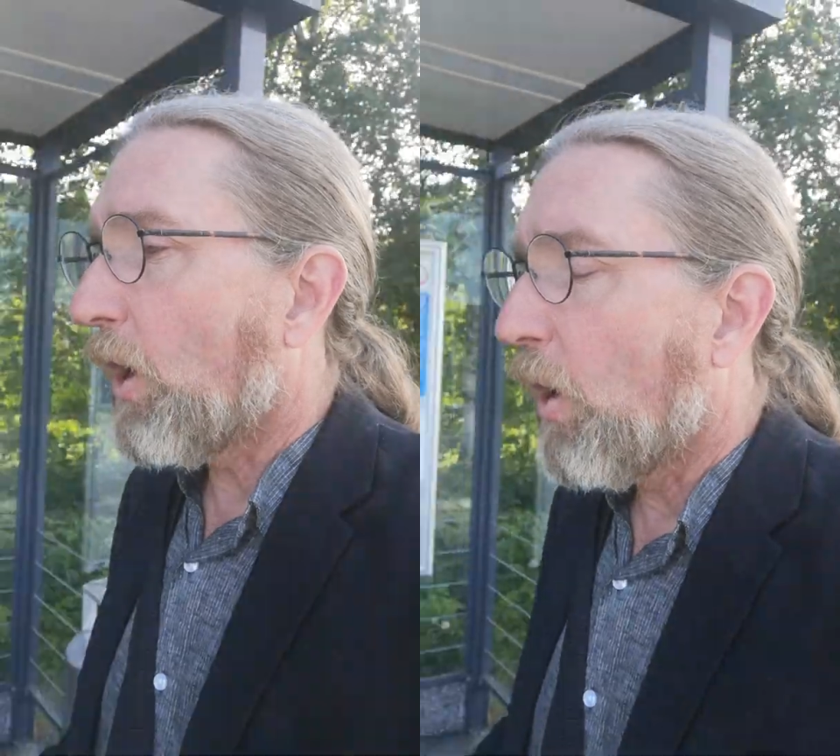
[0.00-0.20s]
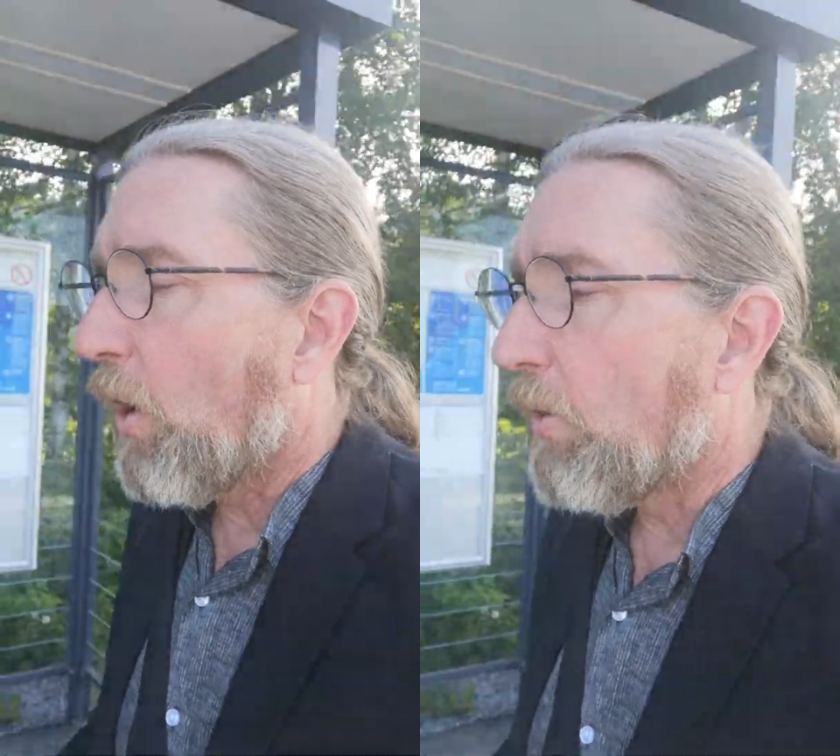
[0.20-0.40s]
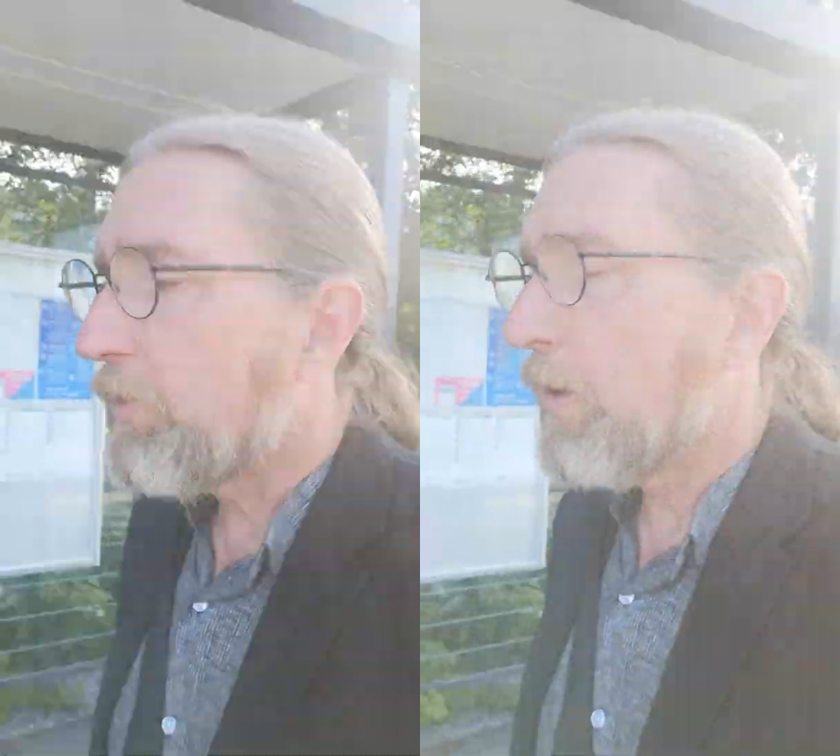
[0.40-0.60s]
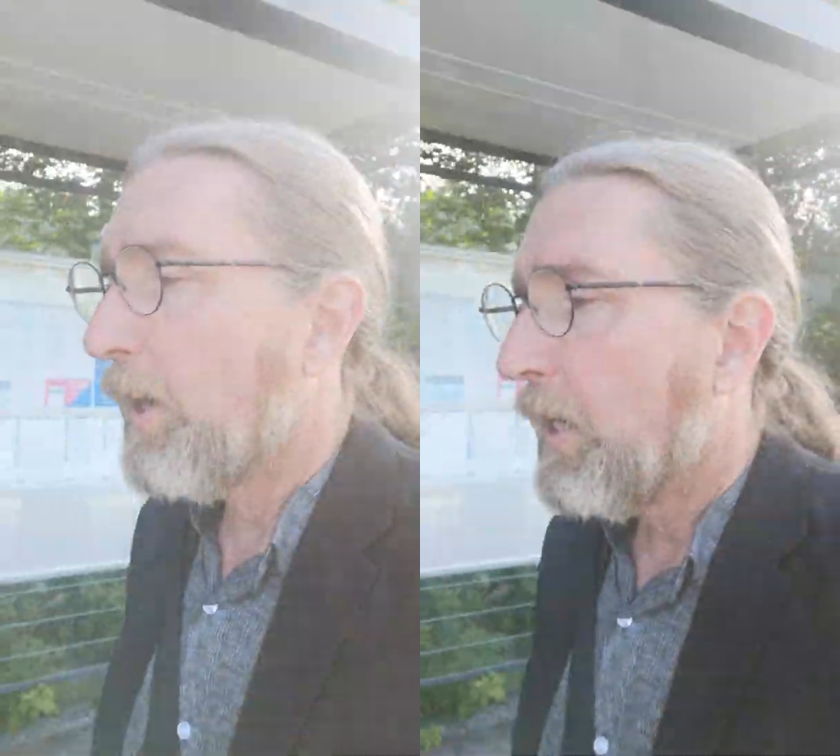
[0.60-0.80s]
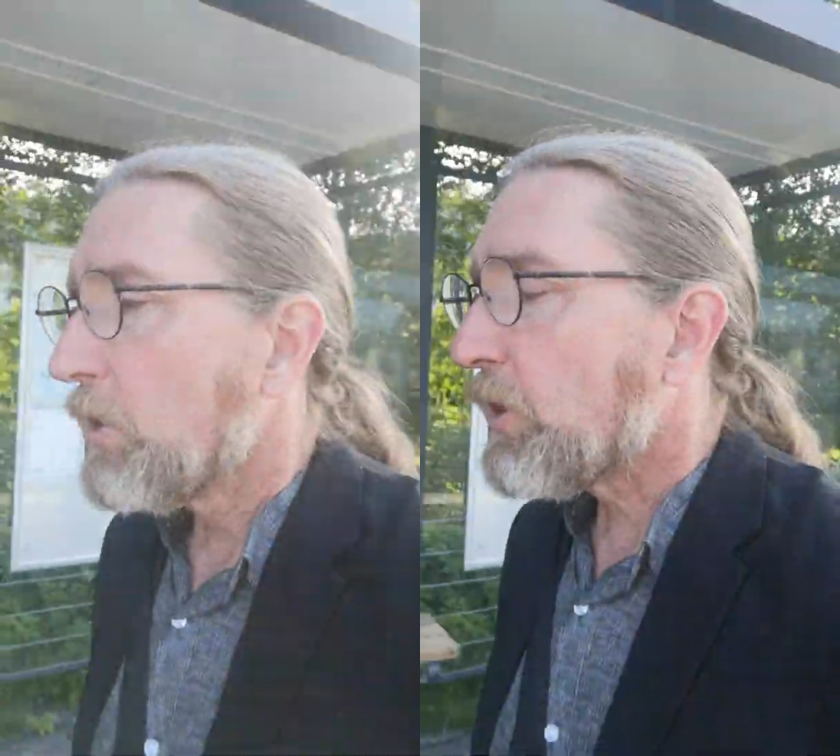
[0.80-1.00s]
of
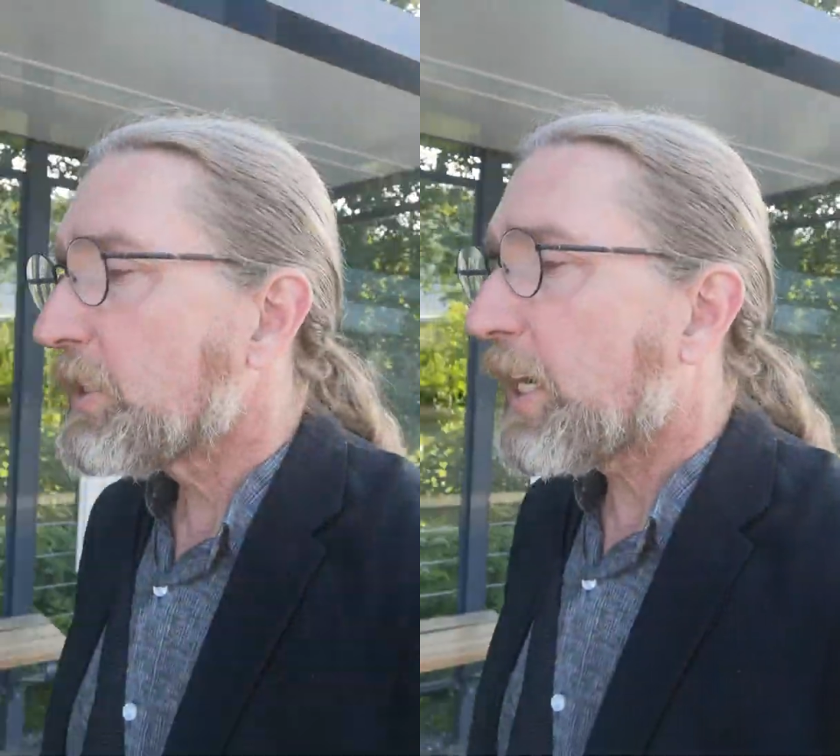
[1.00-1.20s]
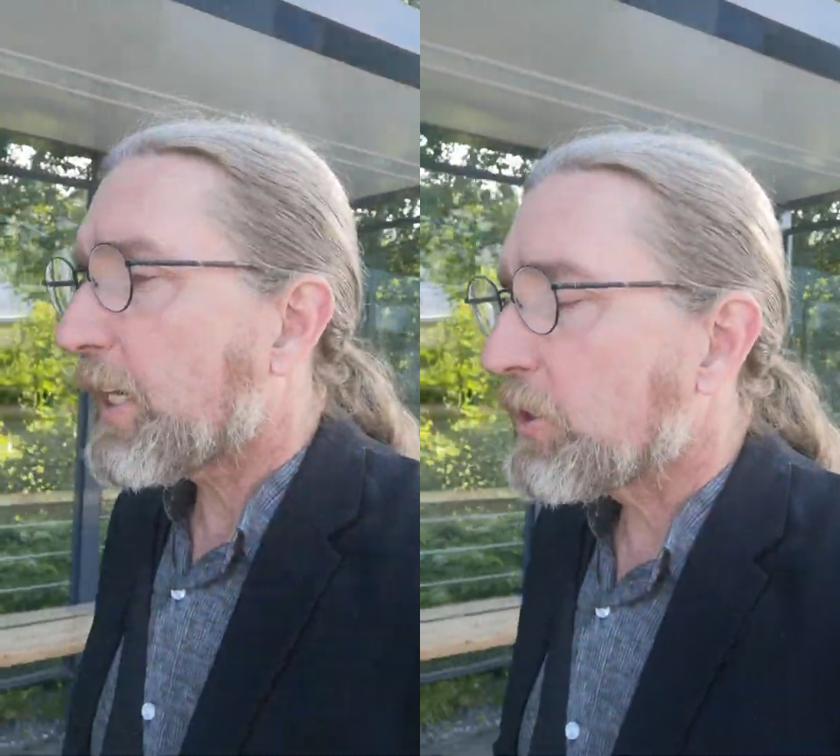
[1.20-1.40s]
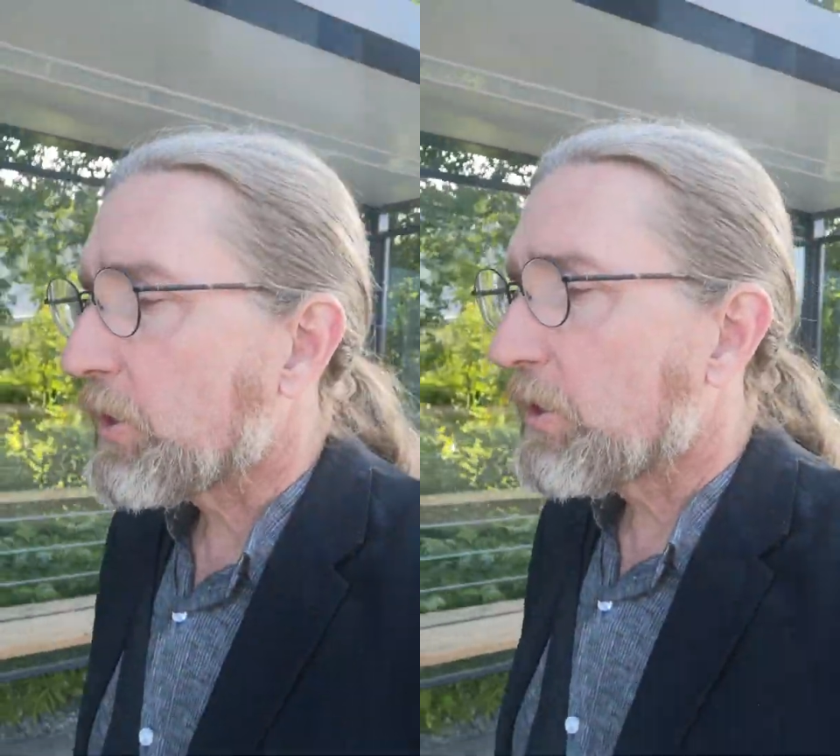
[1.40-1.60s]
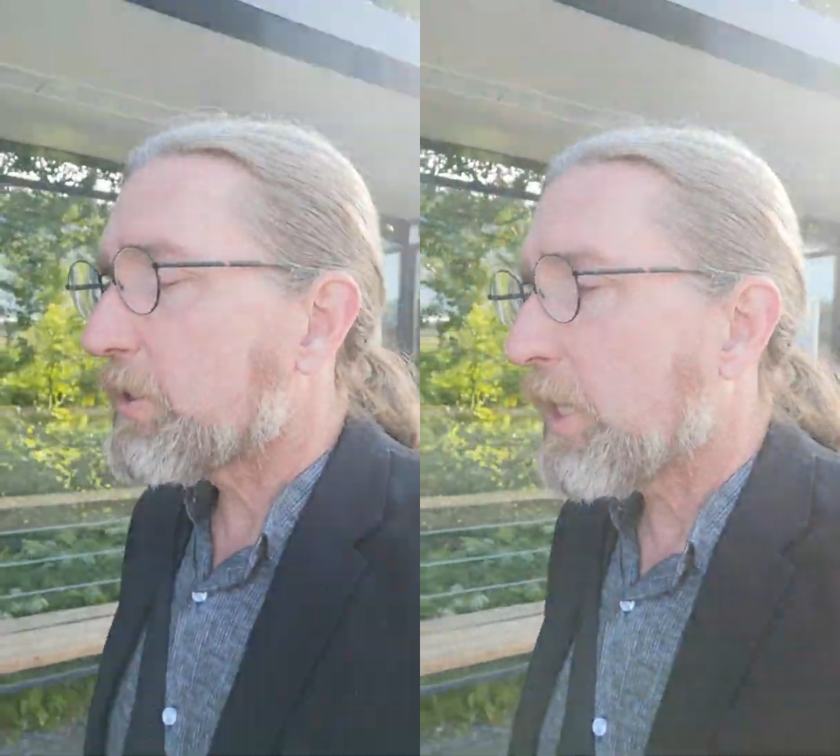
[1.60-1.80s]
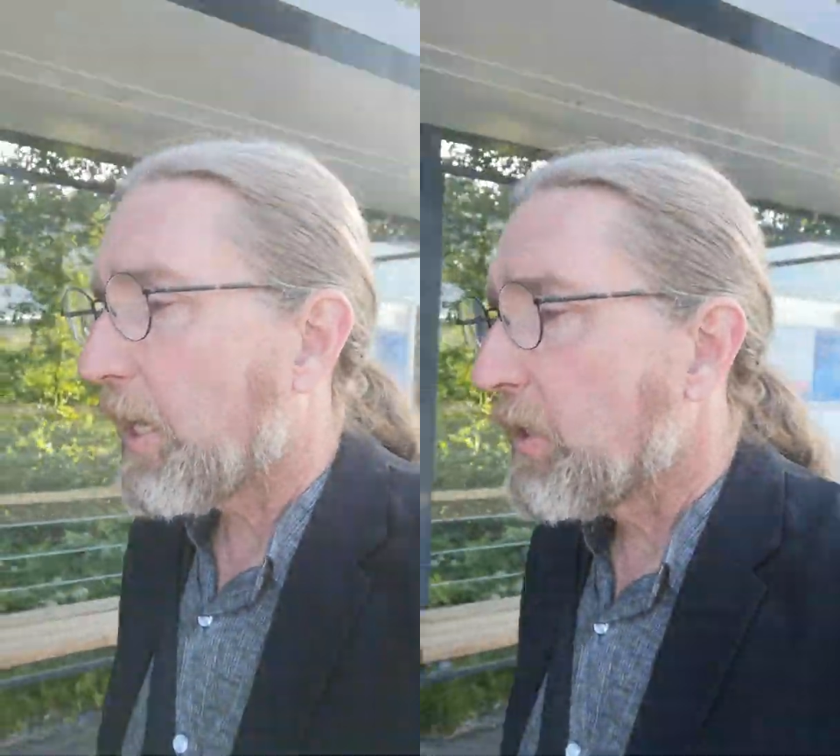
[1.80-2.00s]
transactions
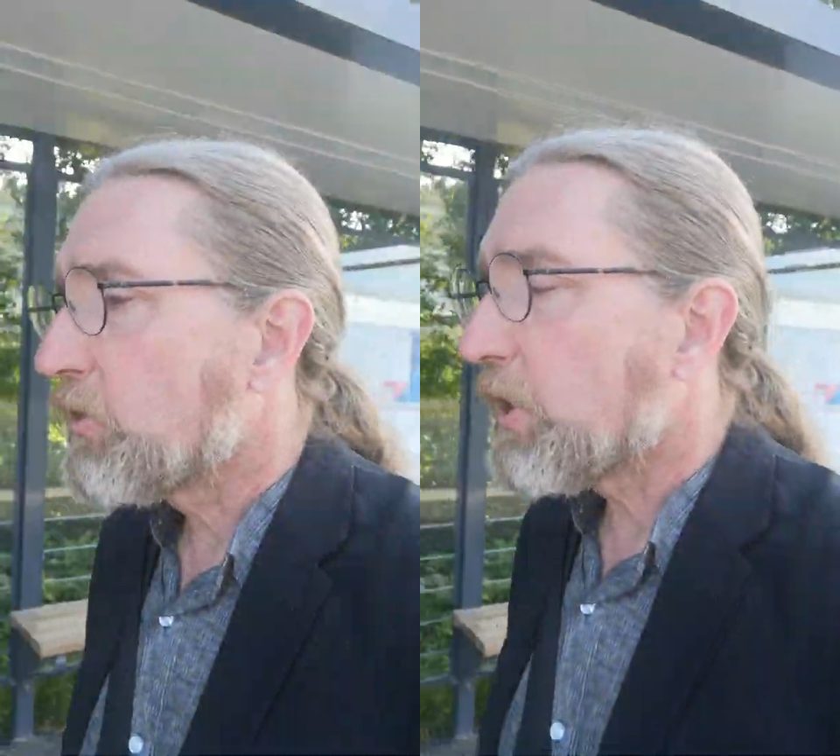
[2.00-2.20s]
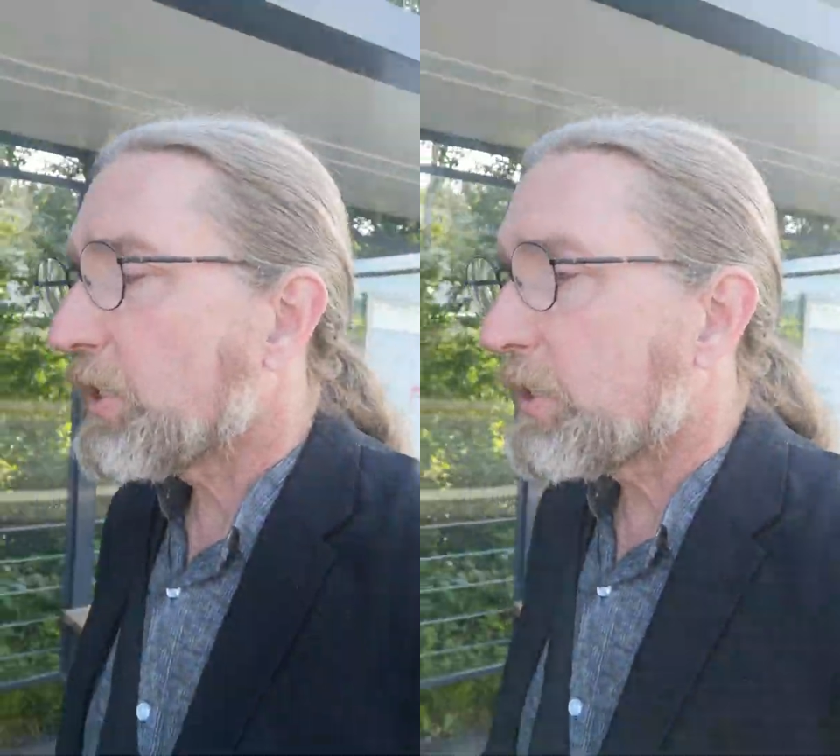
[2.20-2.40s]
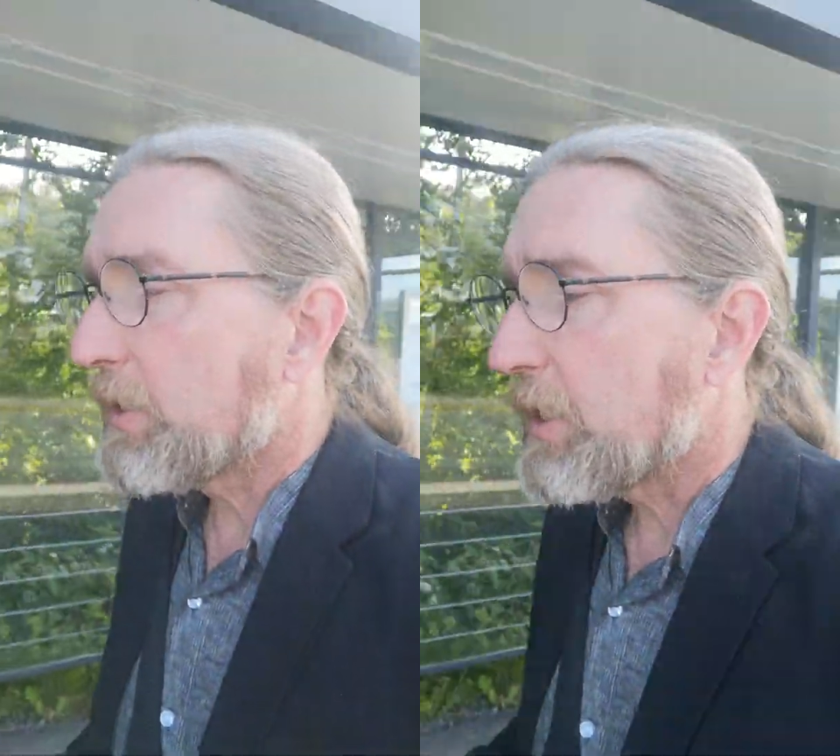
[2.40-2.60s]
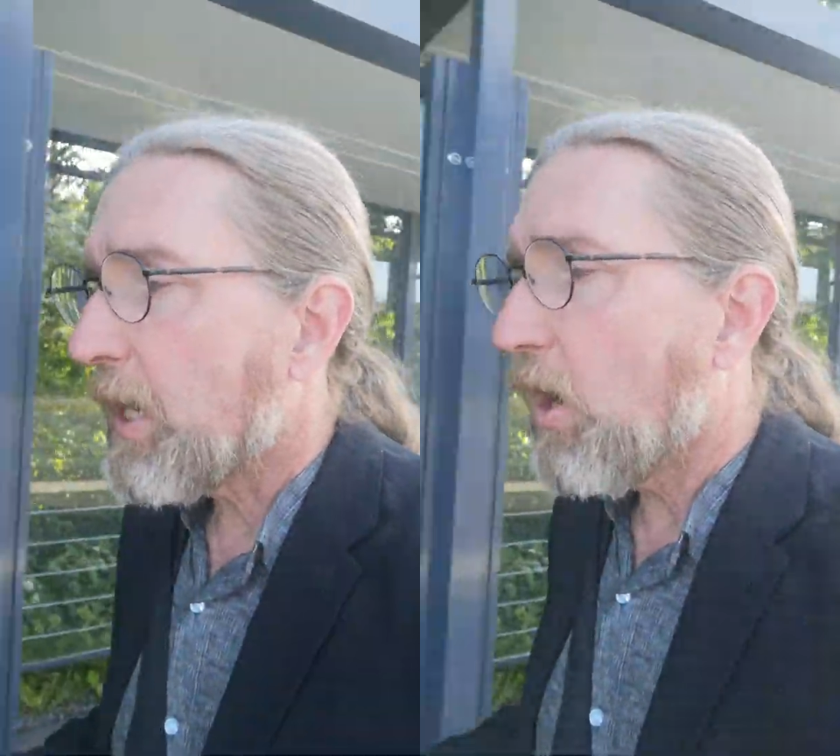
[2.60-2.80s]
and addresses